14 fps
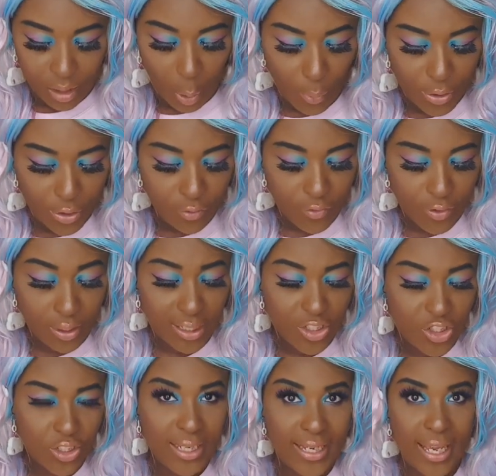I wonder if you can
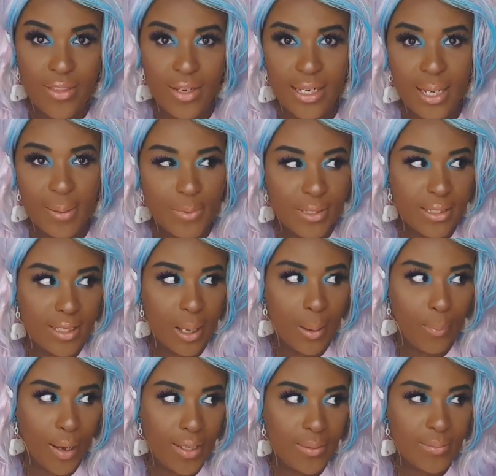actually get the nibs
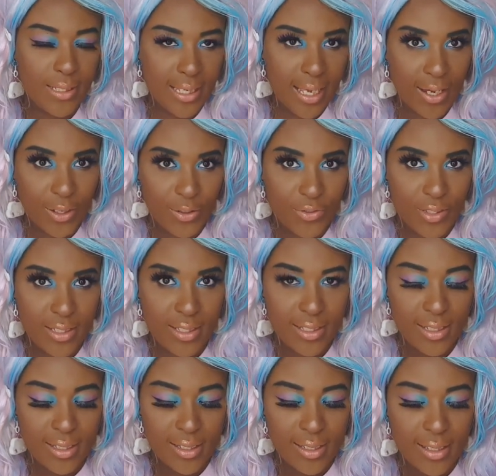by themselves.
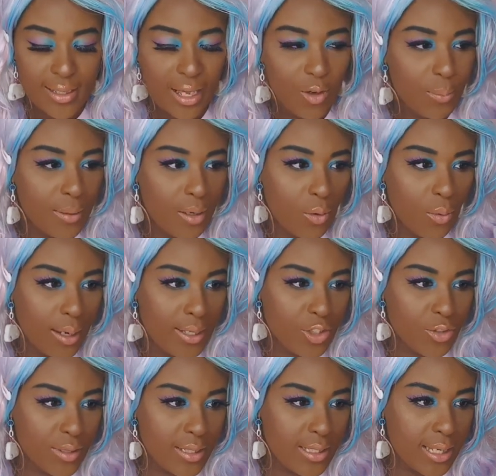That would be quite
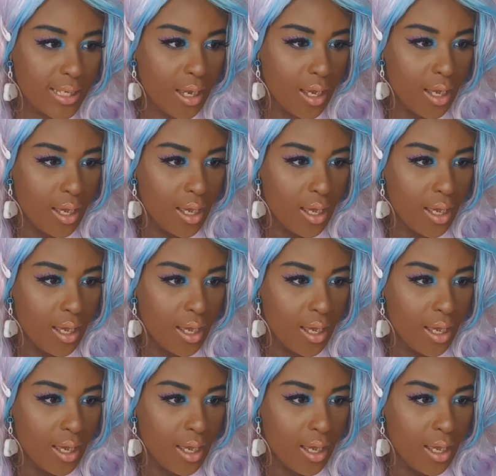interesting.